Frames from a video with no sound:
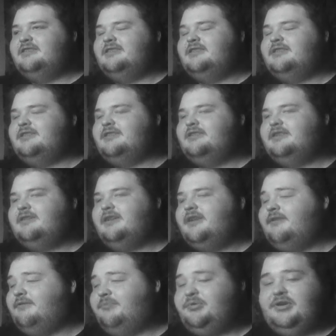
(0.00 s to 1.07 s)
uh, I
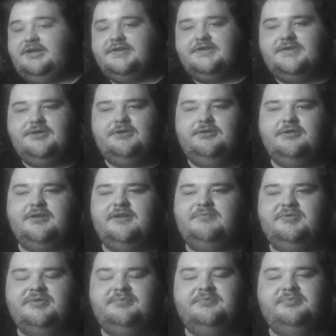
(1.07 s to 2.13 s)
have a PS2 and
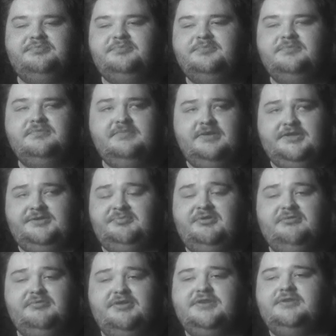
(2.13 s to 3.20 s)
I've been
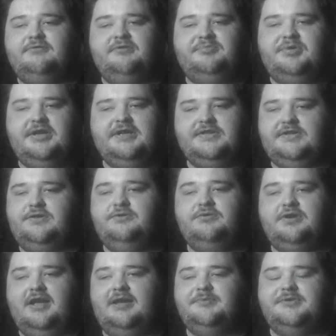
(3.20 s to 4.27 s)
experimenting with
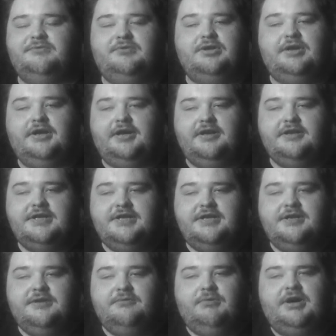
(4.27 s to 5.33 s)
PS2 games and whatnot.
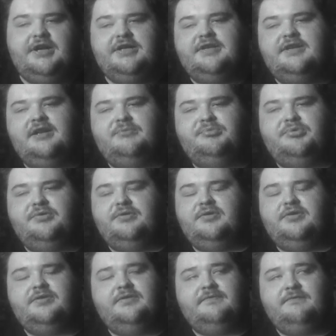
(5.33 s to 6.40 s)
Why did I
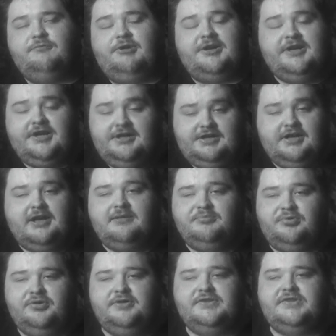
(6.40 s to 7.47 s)
put? Why did I not
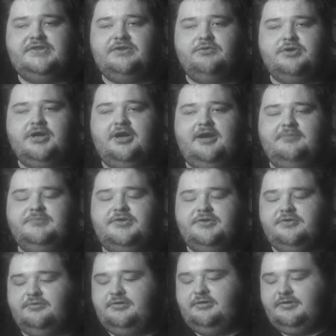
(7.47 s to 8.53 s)
put SOCOM
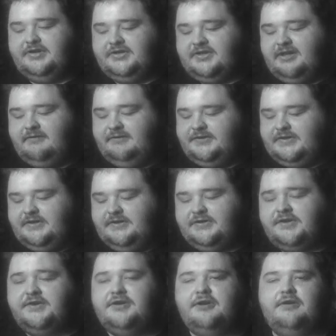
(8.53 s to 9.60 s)
2 U.S. Navy
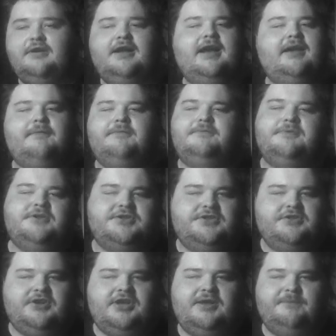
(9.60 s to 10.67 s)
SEALs on here? I haven't
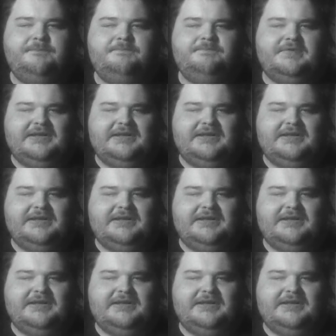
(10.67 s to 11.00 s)
finished the game.